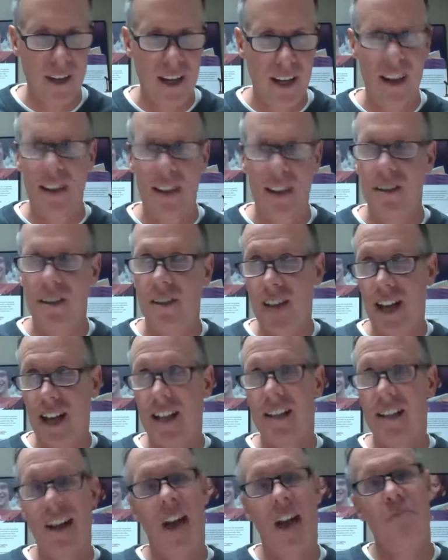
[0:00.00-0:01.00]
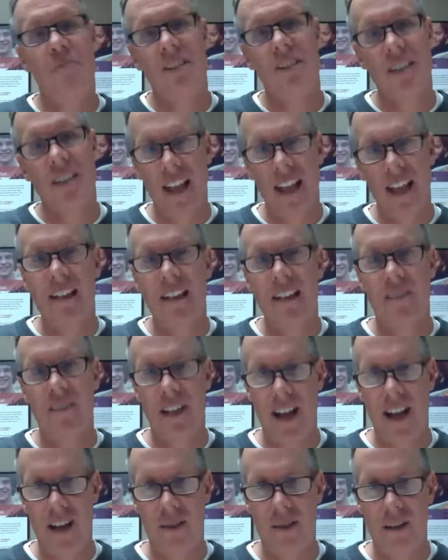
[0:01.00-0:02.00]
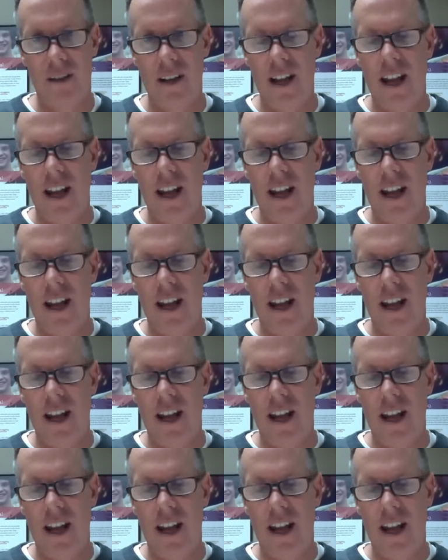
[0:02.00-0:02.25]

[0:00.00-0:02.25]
The second type is selective attention,